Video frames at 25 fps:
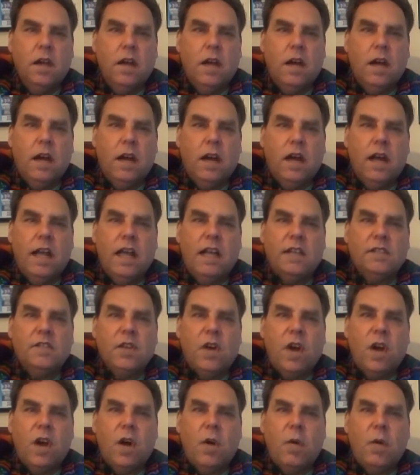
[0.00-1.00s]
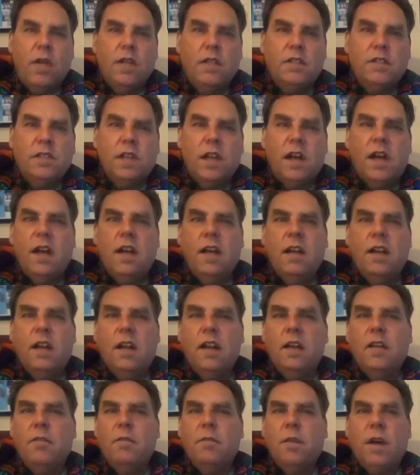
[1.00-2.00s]
As always,
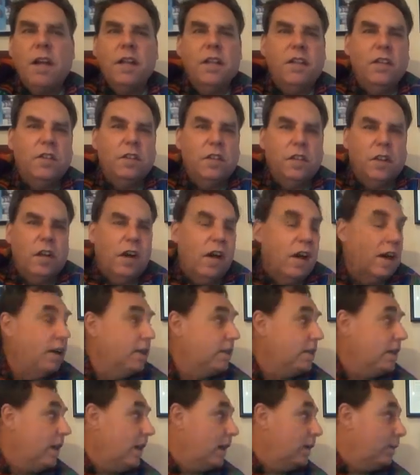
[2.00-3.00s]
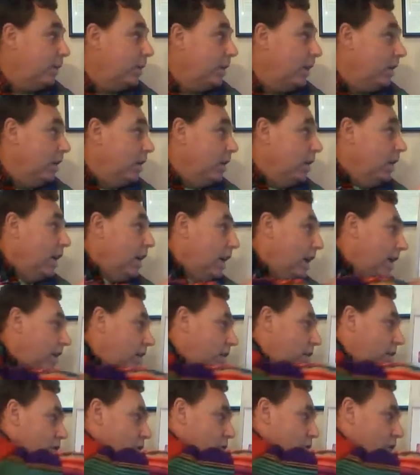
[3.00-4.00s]
I invite you to contact me
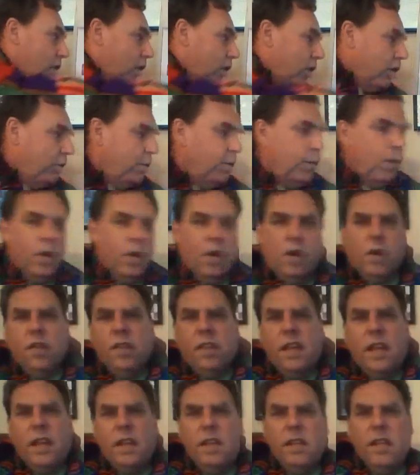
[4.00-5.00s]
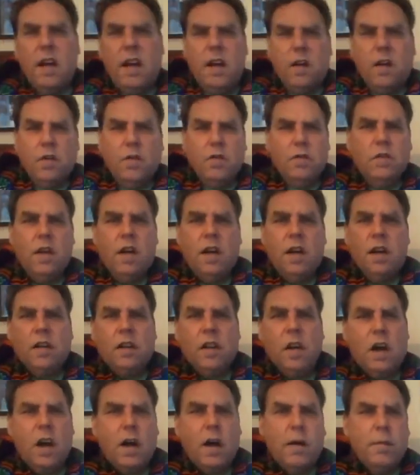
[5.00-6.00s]
at
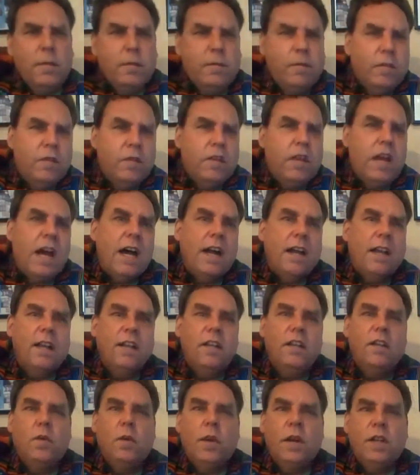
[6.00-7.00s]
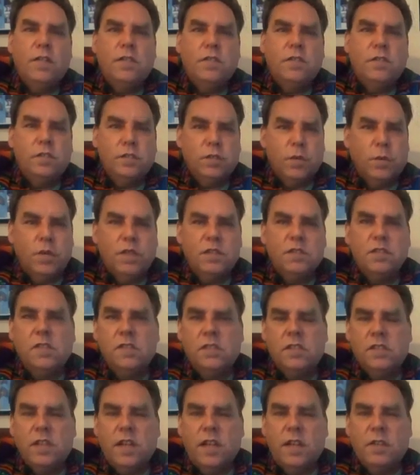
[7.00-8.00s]
newworldbirth@yahoo.com if you've got any questions or wish
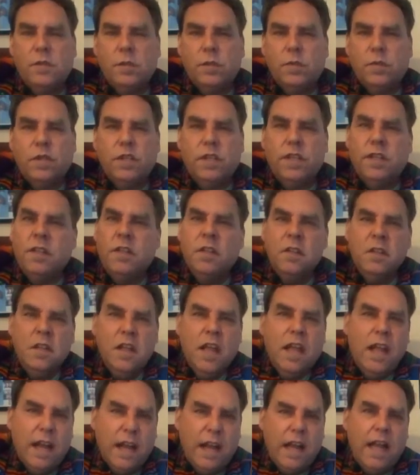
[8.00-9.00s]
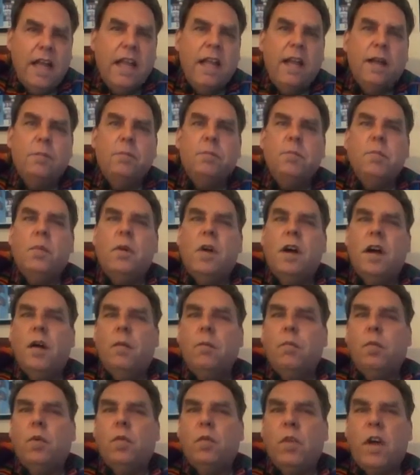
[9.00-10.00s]
to schedule a reading. And I am
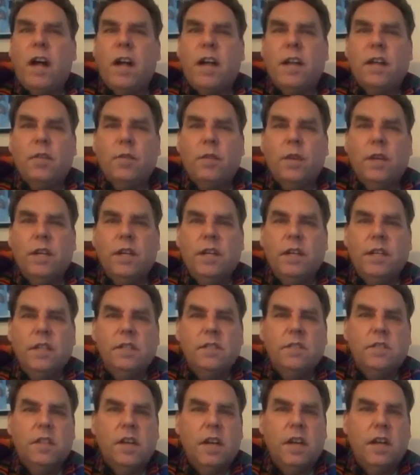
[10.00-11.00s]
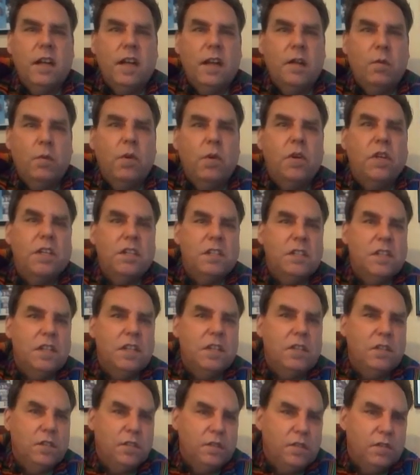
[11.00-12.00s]
providing readings and will
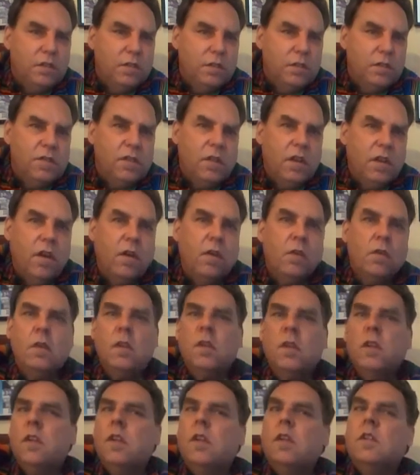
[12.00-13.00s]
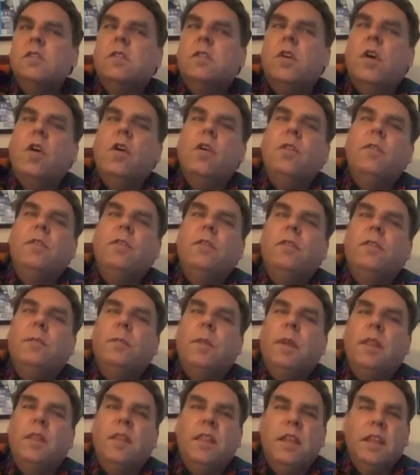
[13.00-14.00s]
continue to do so. So if you've
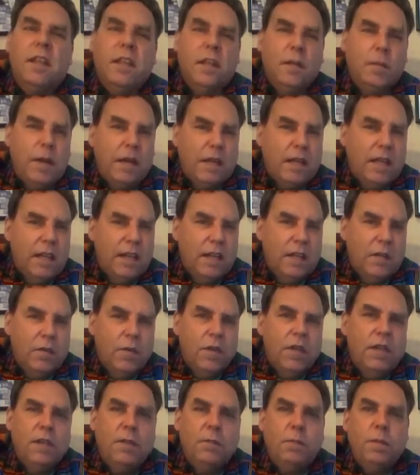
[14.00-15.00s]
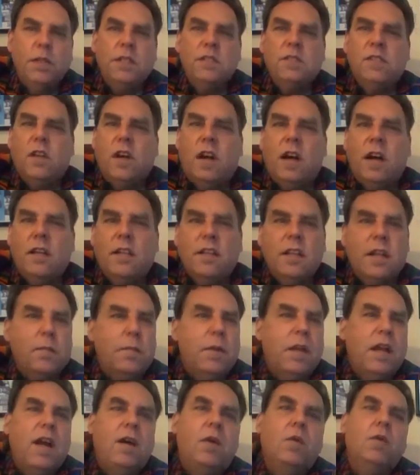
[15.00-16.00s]
been thinking about getting a reading, please contact
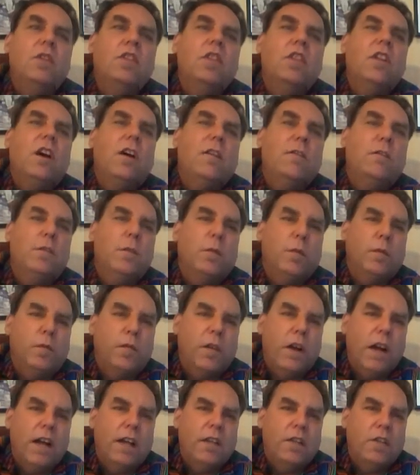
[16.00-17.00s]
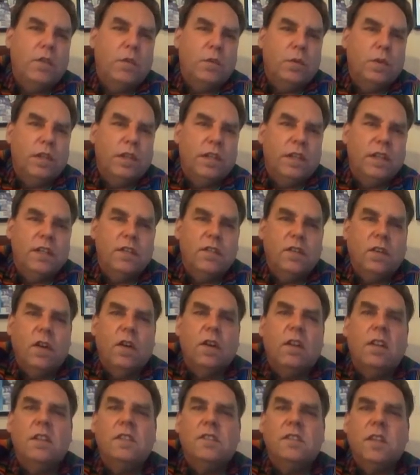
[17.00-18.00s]
me. I would love to provide you a reading
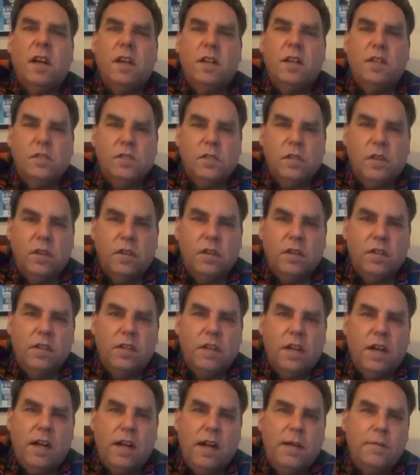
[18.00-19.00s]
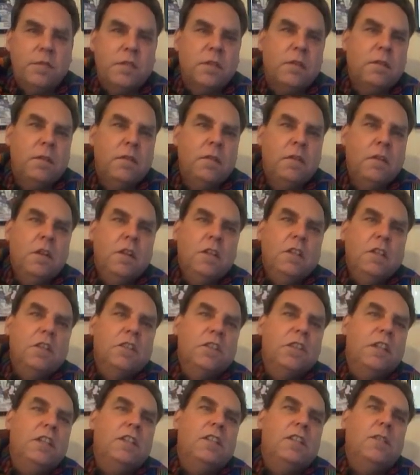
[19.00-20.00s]
during these uncertain times.
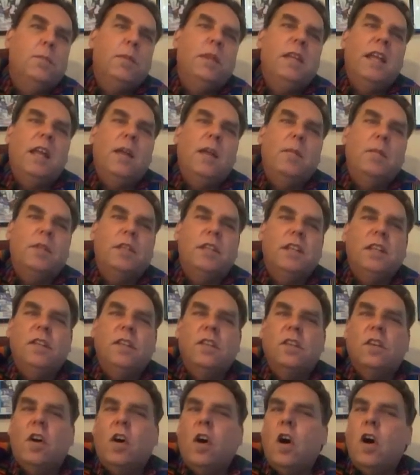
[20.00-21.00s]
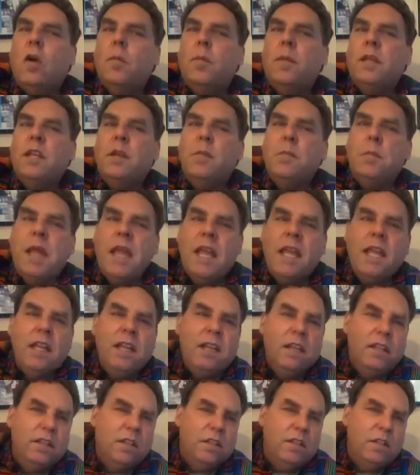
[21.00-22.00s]
You'll need to be able to either call me in
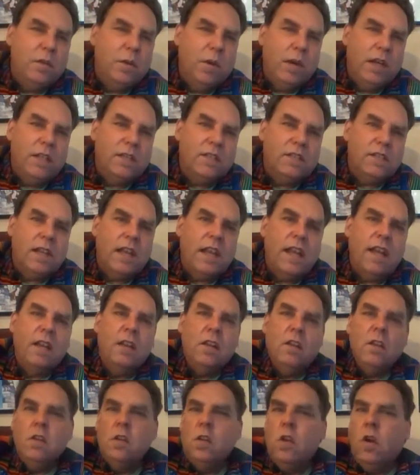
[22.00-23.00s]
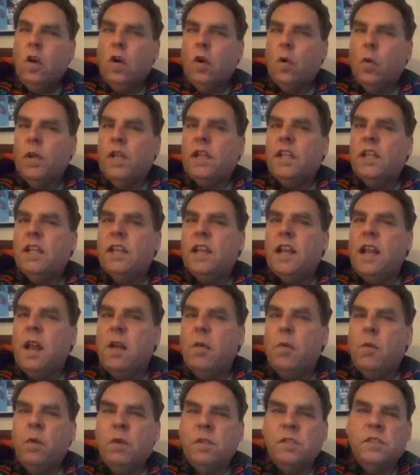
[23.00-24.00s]
Maine in the USA, or we can
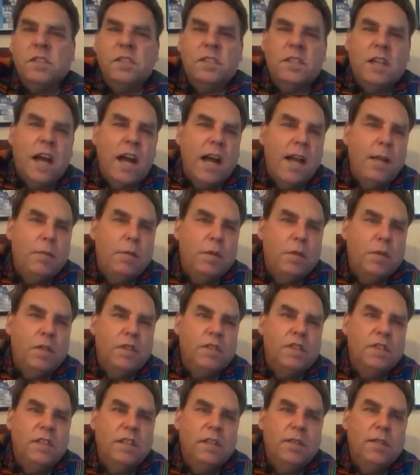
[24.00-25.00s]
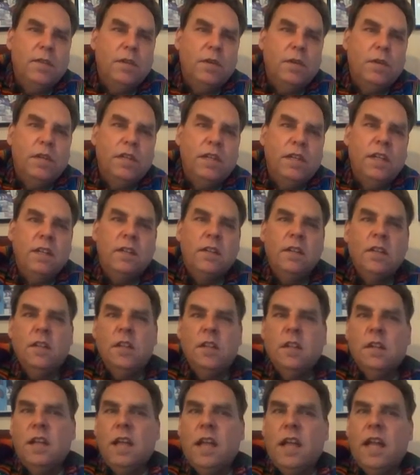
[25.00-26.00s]
connect with Skype to receive your reading.
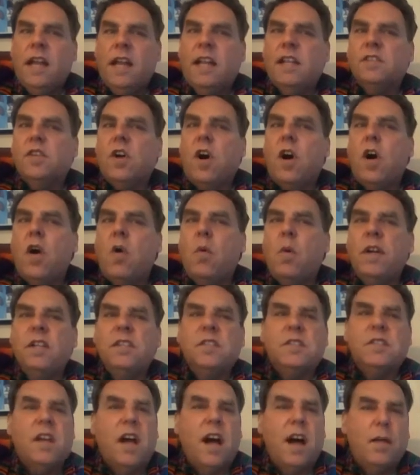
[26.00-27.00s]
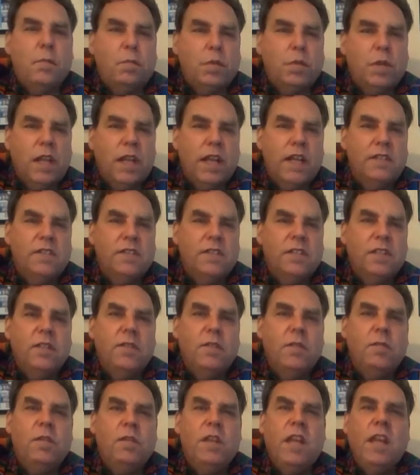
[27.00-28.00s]
And as always, I'm blessed that
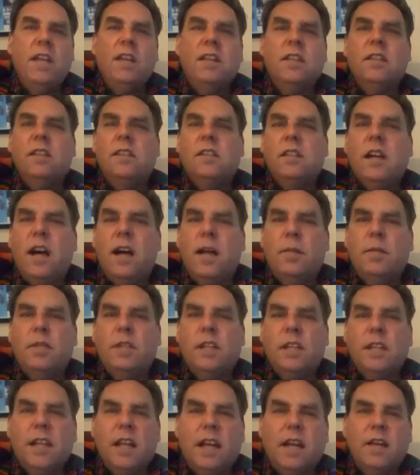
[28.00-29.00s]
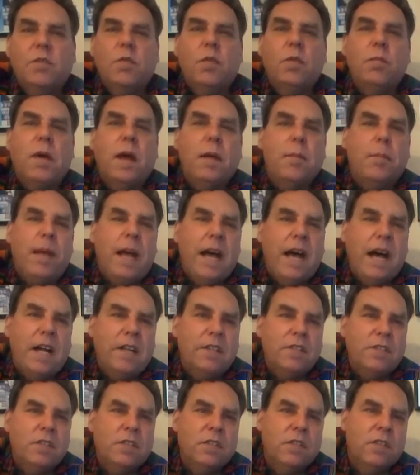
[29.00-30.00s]
you've taken the time to connect with my
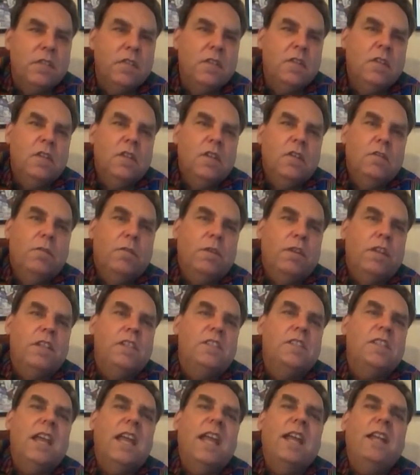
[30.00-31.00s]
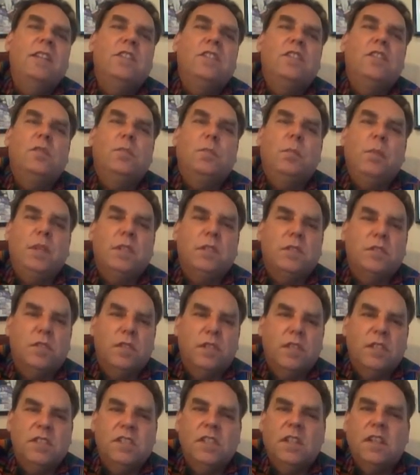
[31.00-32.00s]
passion for these ancient
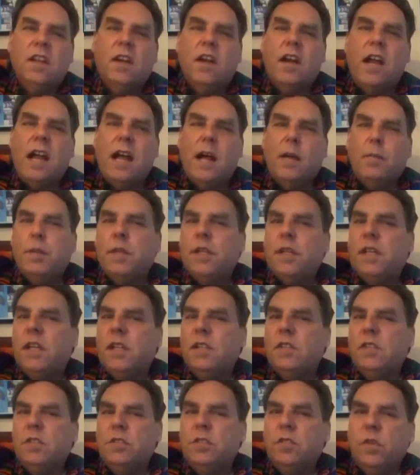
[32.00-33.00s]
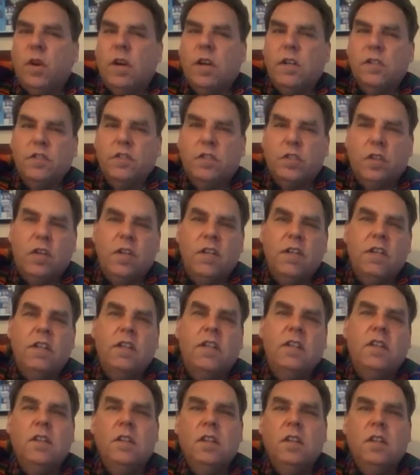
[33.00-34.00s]
mysteries and their application to our
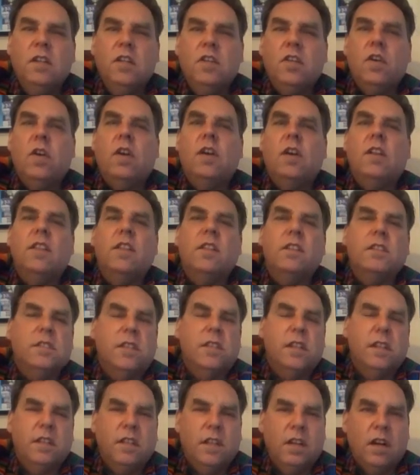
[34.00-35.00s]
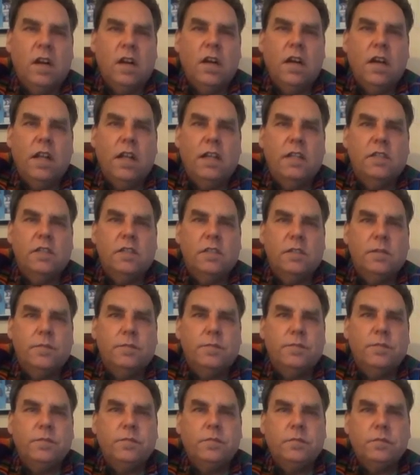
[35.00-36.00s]
journey during this incarnation.
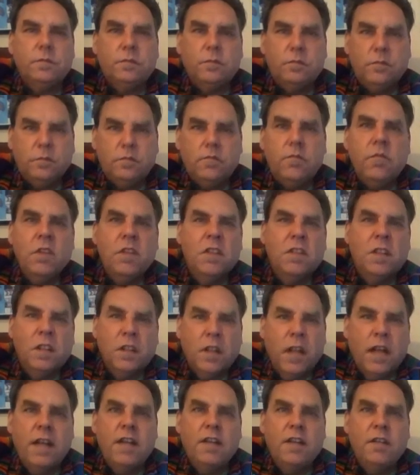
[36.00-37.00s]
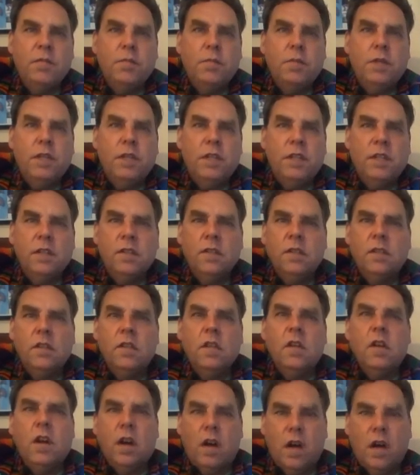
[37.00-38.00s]
The light in me
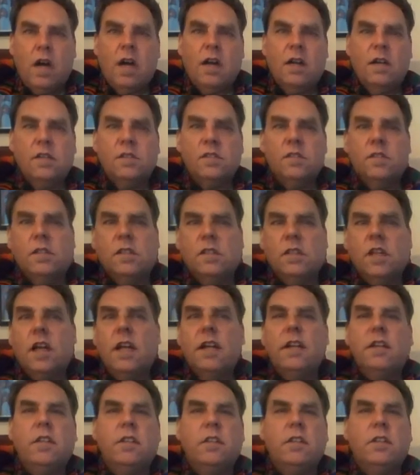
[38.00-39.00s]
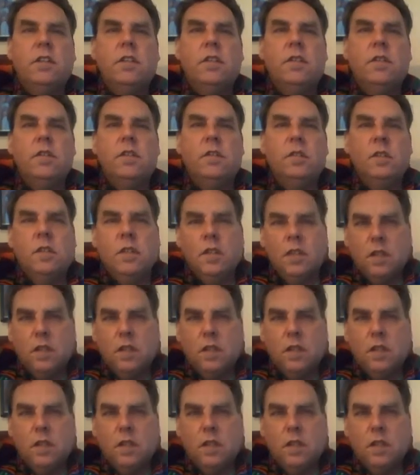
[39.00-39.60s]
honors the light in you.